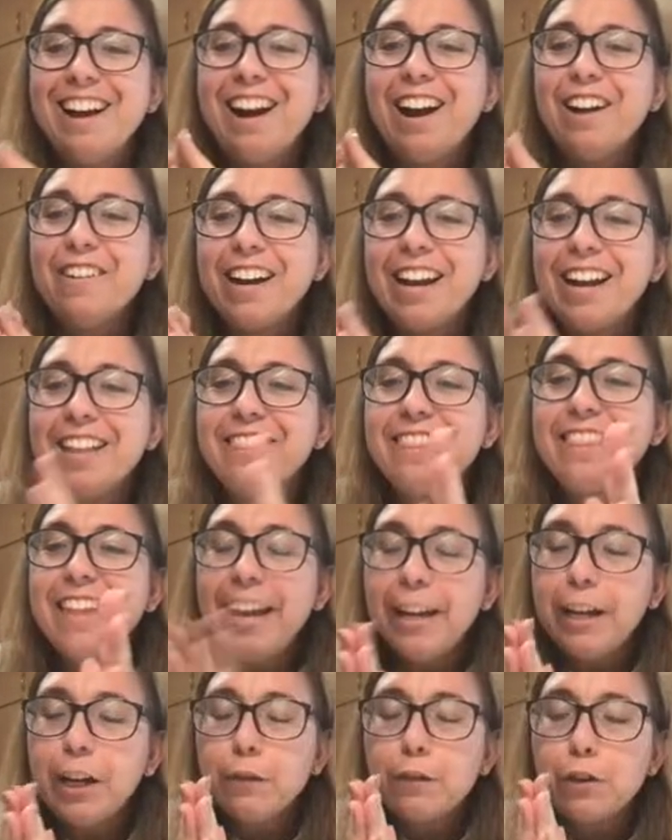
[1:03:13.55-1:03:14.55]
All right,
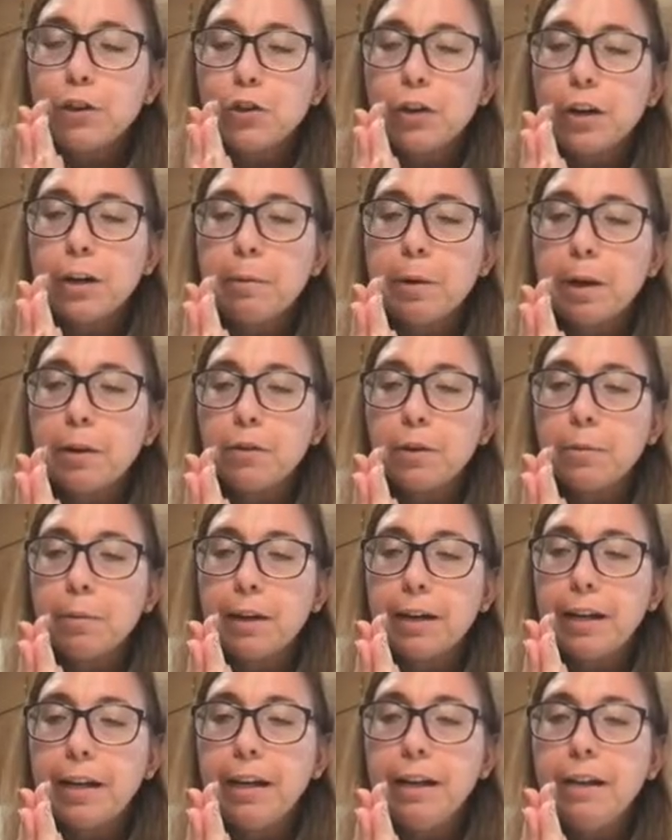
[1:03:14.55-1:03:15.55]
thank you for joining me,
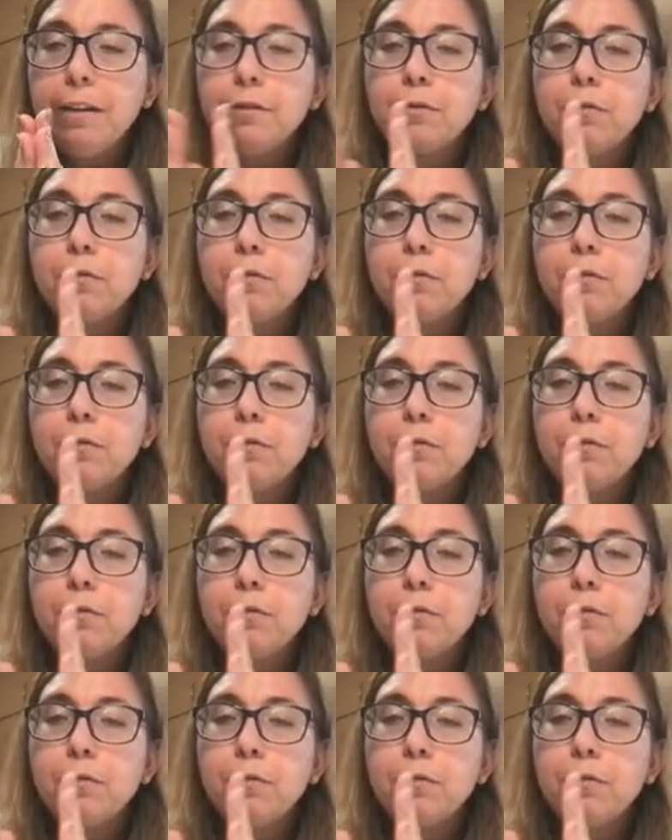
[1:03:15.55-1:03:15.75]
everybody,